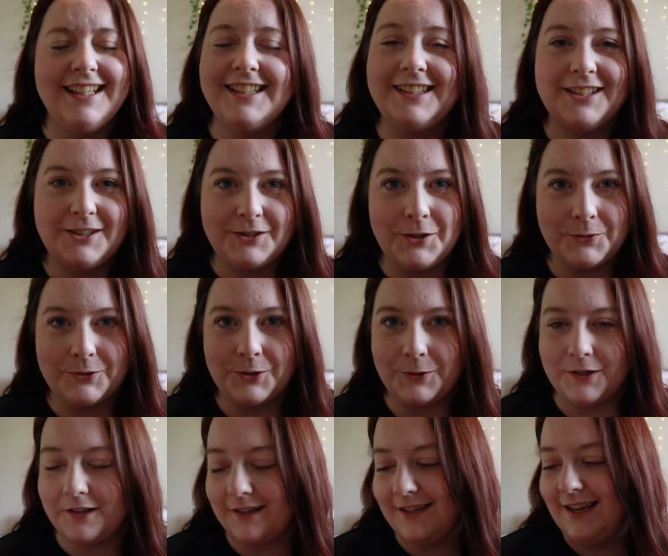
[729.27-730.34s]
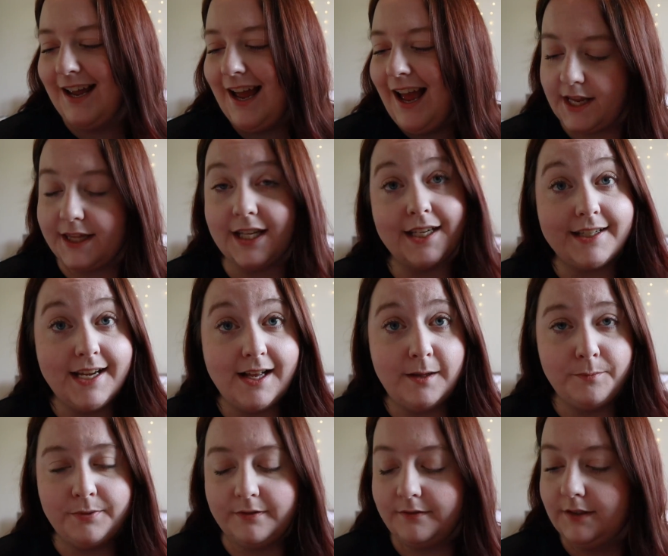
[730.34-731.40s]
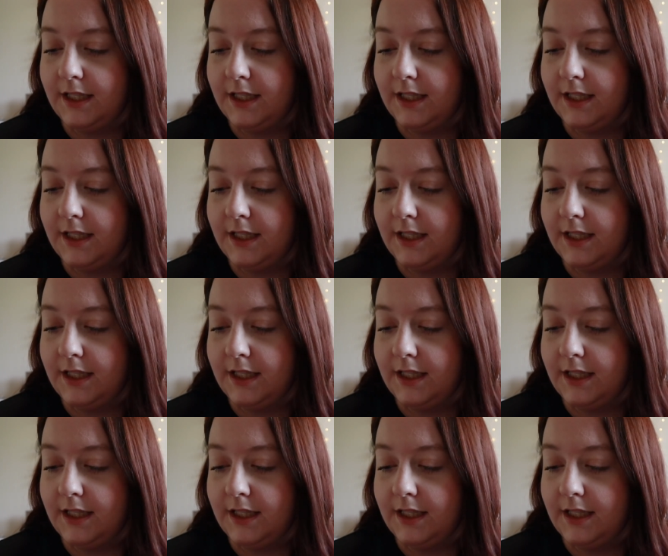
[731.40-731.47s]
So good. And then Yelp.